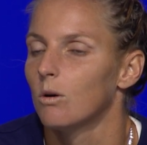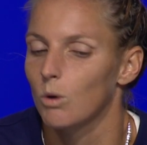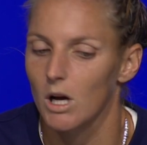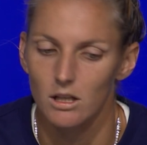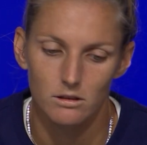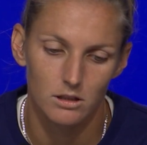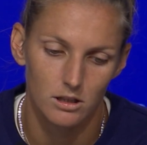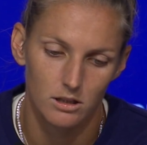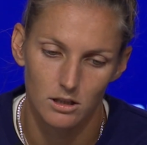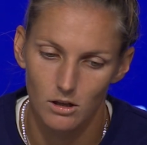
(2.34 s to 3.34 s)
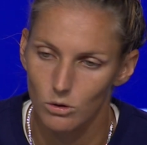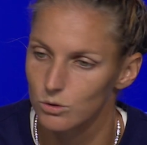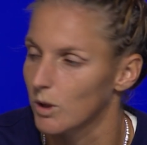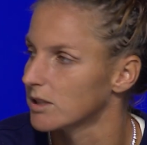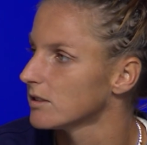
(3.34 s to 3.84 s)
Well,
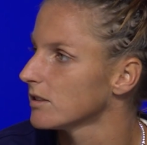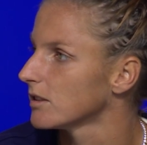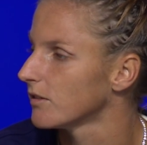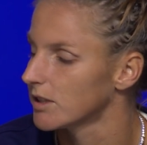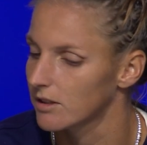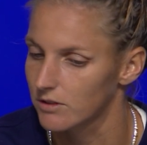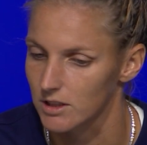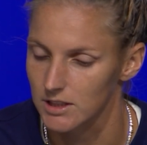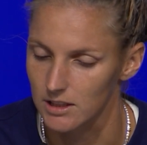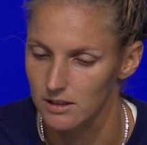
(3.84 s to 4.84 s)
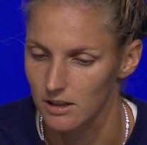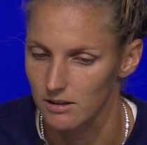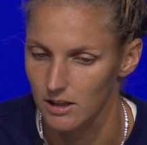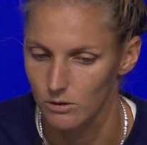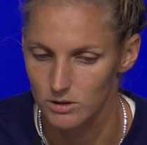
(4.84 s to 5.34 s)
close one, even the first set. I
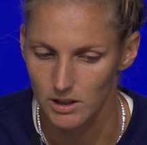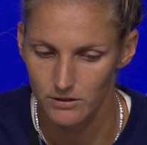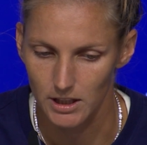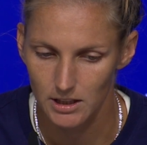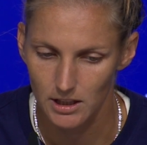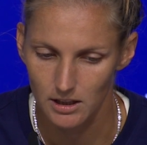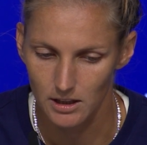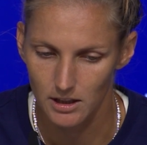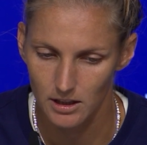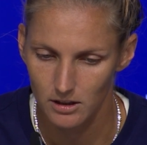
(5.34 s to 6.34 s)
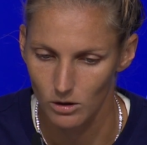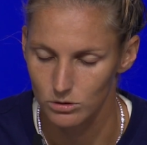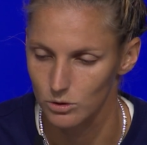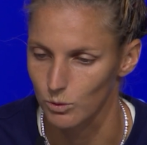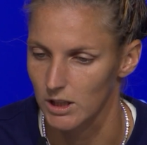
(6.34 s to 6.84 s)
think I was definitely
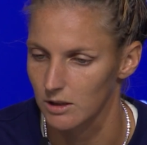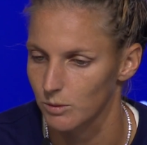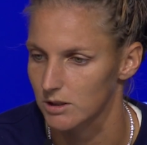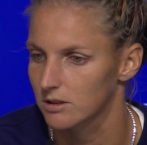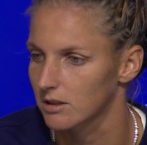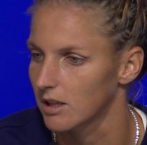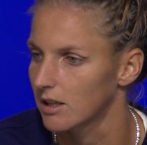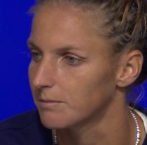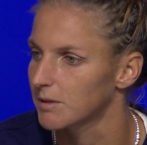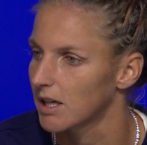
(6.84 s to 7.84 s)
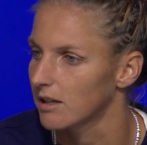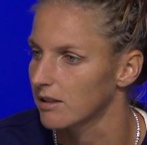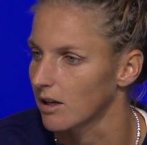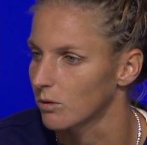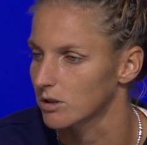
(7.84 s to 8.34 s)
close to winning, but there I
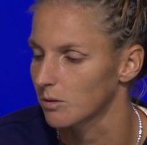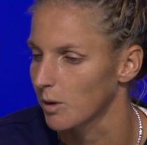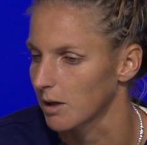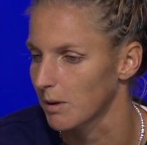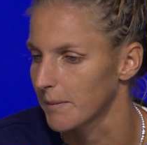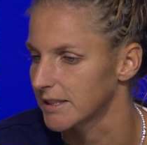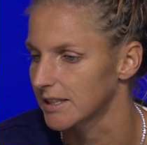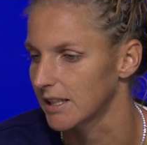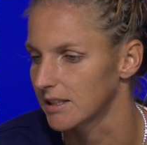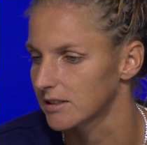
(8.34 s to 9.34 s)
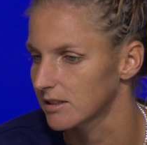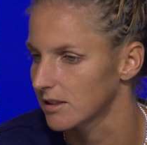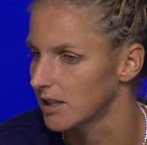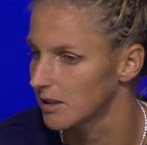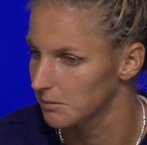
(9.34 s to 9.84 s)
think I was not playing my best tennis.
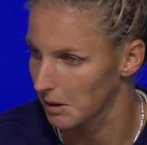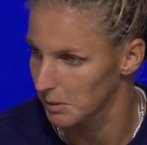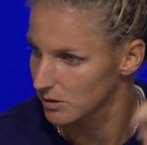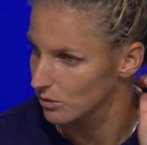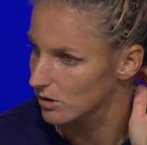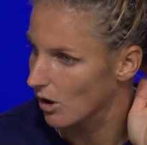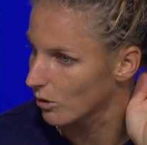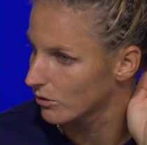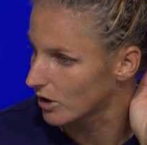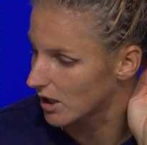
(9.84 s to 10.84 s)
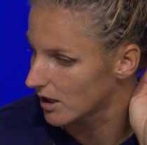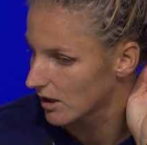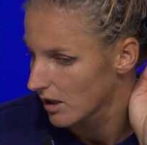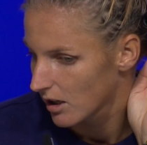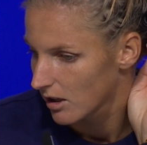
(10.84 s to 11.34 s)
Maybe too slow for her.
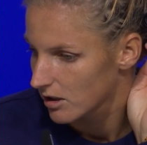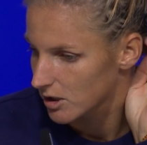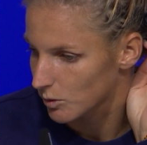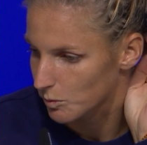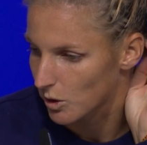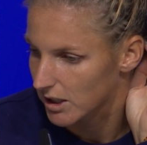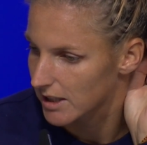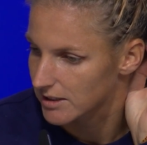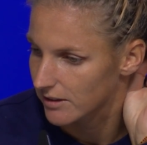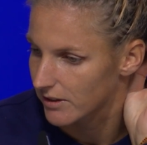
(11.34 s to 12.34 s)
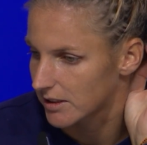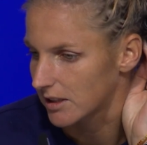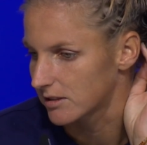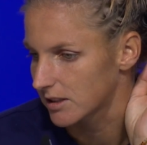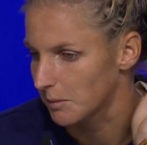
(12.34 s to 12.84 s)
She was more aggressive, and
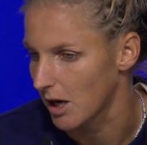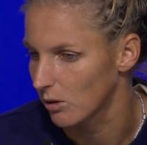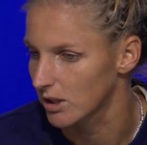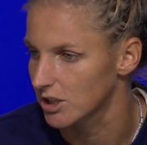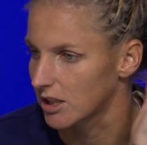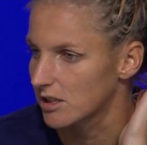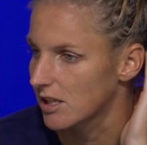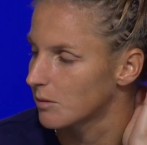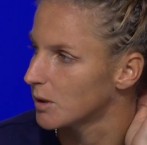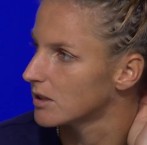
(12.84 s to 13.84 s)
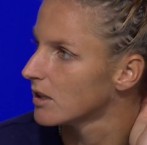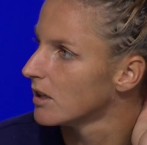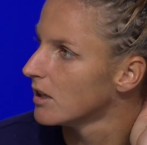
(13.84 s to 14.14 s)
then somehow I changed a little bit